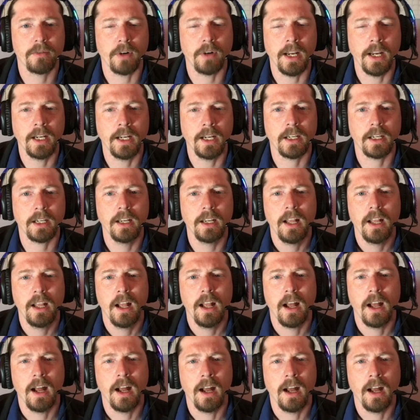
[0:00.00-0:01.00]
rank,
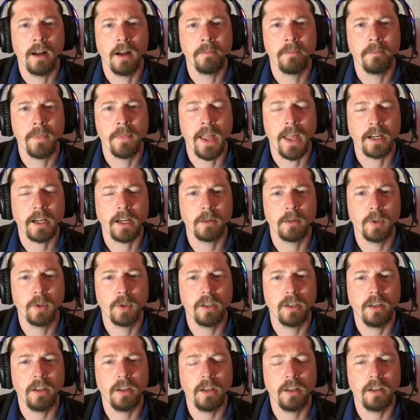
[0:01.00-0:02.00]
that could
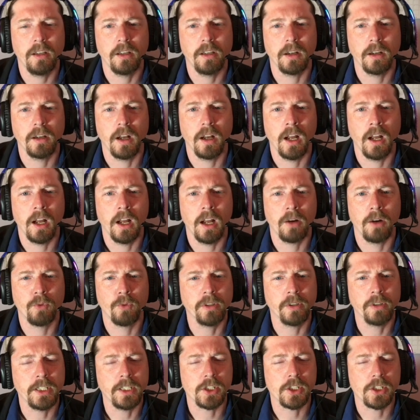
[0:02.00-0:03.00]
be a
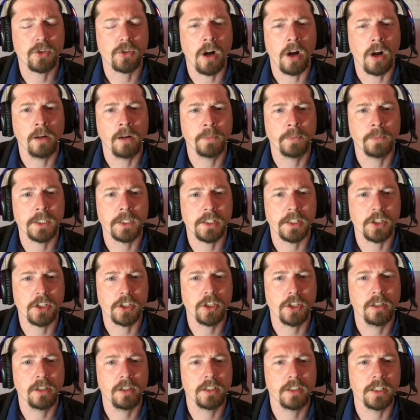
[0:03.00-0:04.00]
really strong
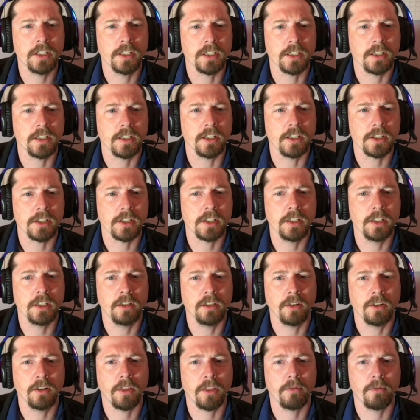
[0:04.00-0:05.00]
position since there's
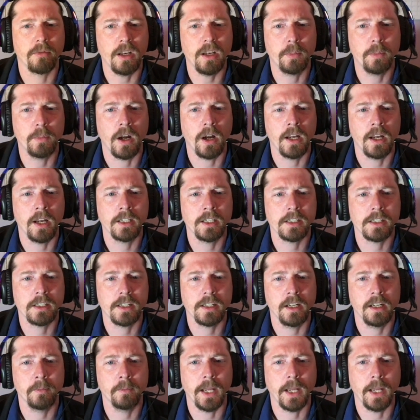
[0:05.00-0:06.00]
still 3 pawns
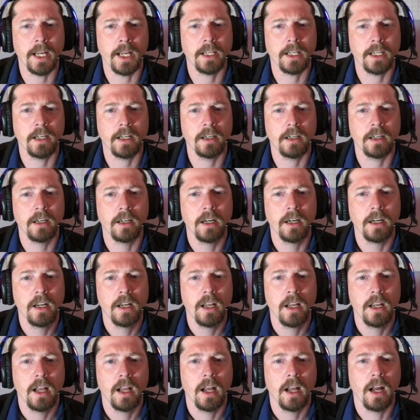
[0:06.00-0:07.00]
sitting back here.
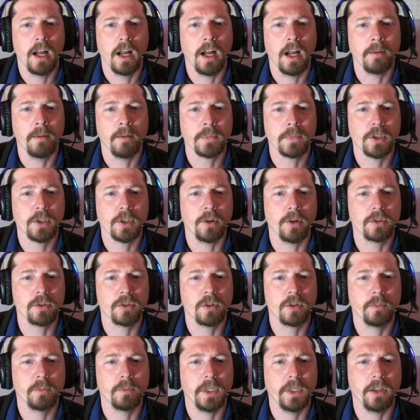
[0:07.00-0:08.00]
So those
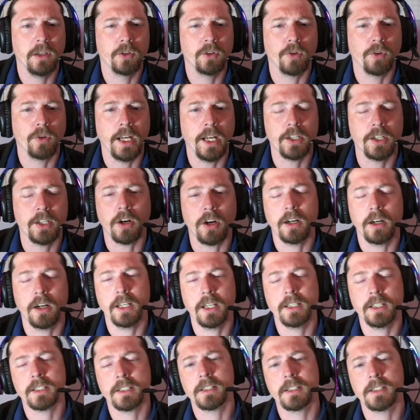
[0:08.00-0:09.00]
would be great
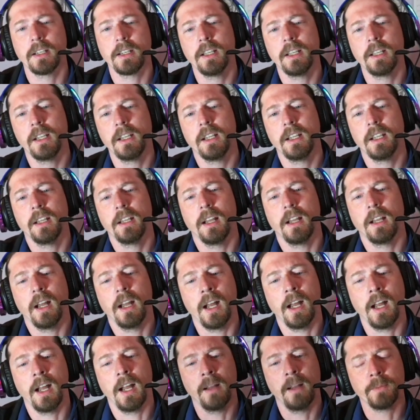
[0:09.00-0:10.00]
targets.
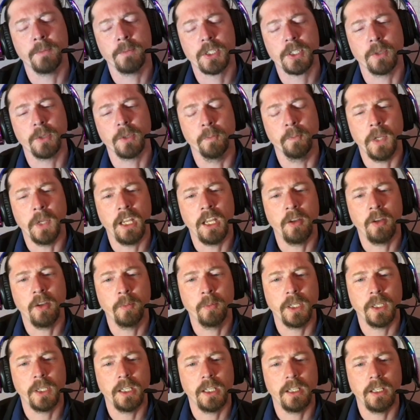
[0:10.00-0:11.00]
So
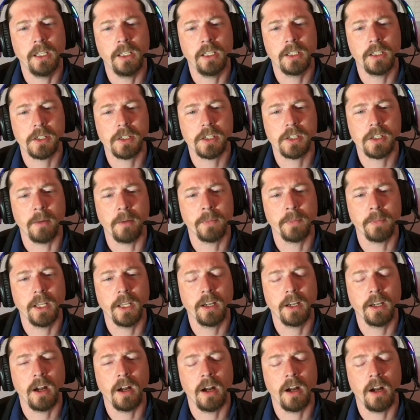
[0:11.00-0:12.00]
maybe
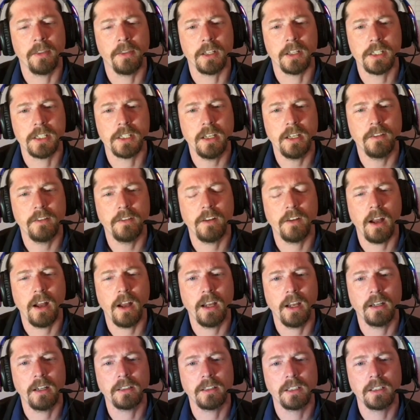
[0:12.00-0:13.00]
something on the c
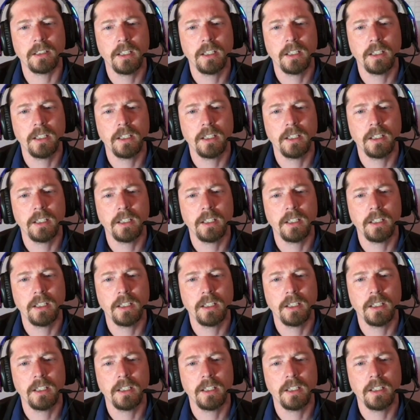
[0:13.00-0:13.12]
file.